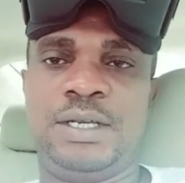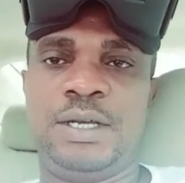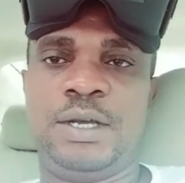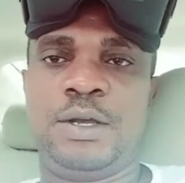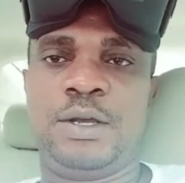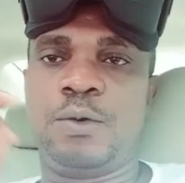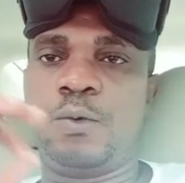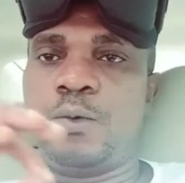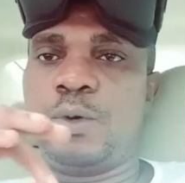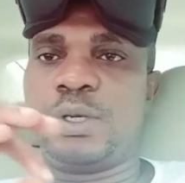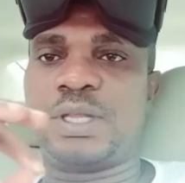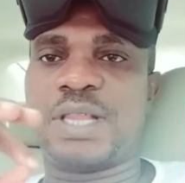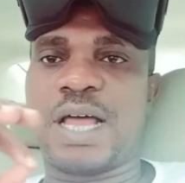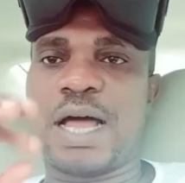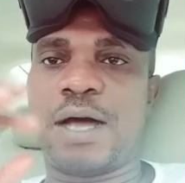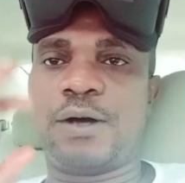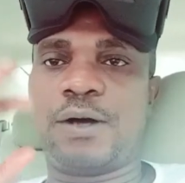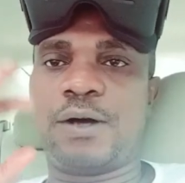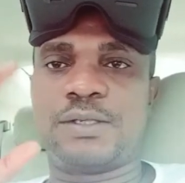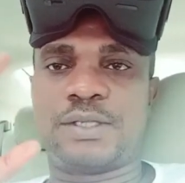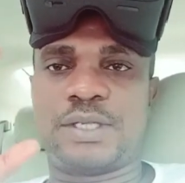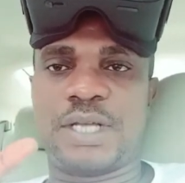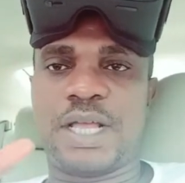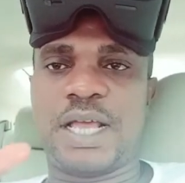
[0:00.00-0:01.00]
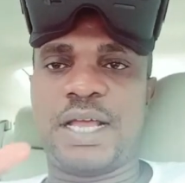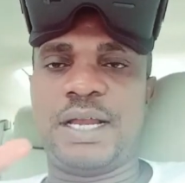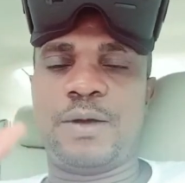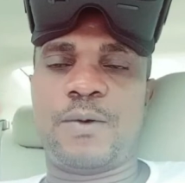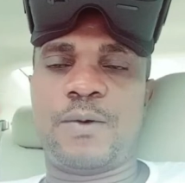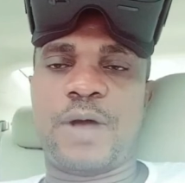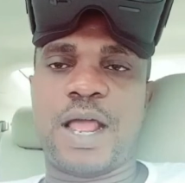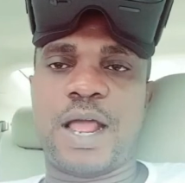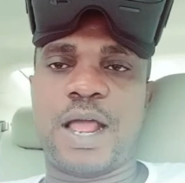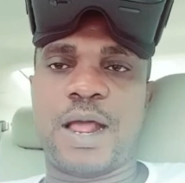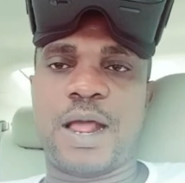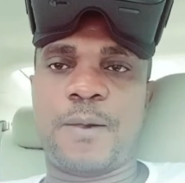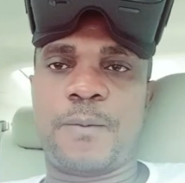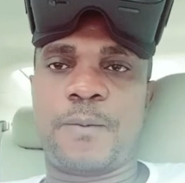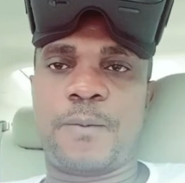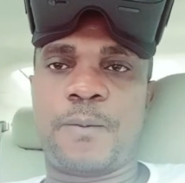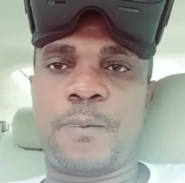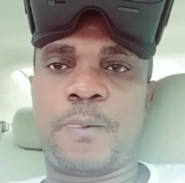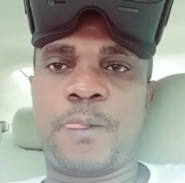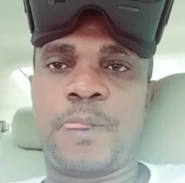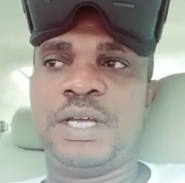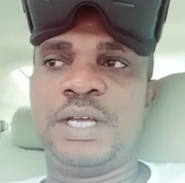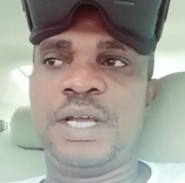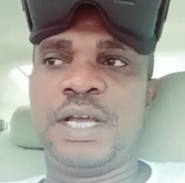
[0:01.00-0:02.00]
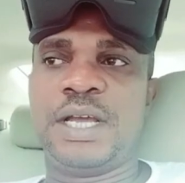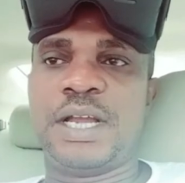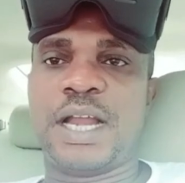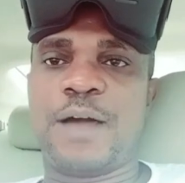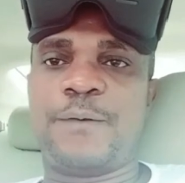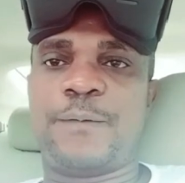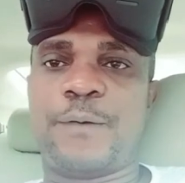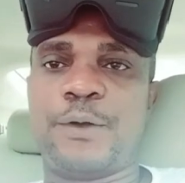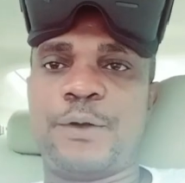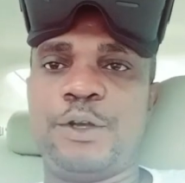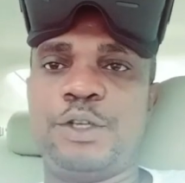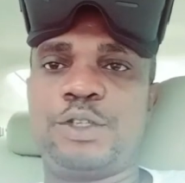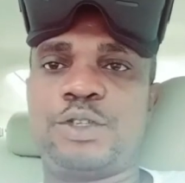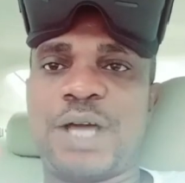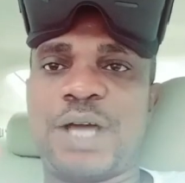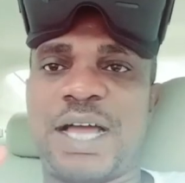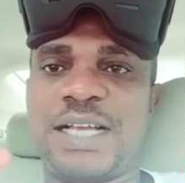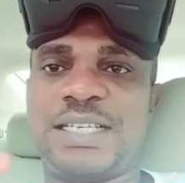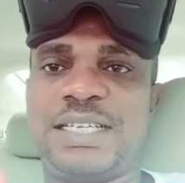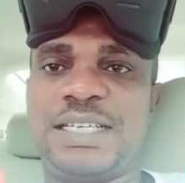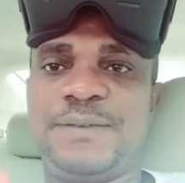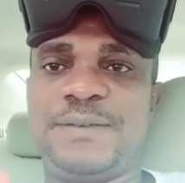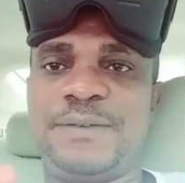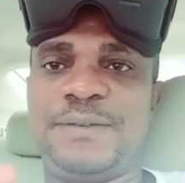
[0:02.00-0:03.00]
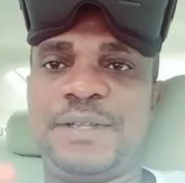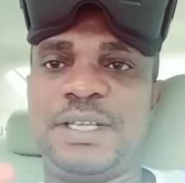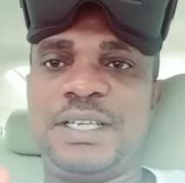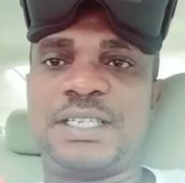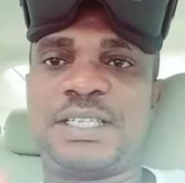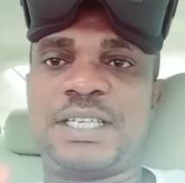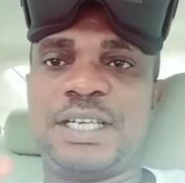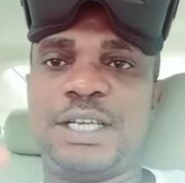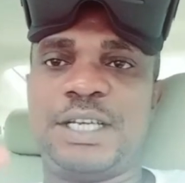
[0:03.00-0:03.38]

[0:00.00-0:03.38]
without any wire. Now, for you to achieve this in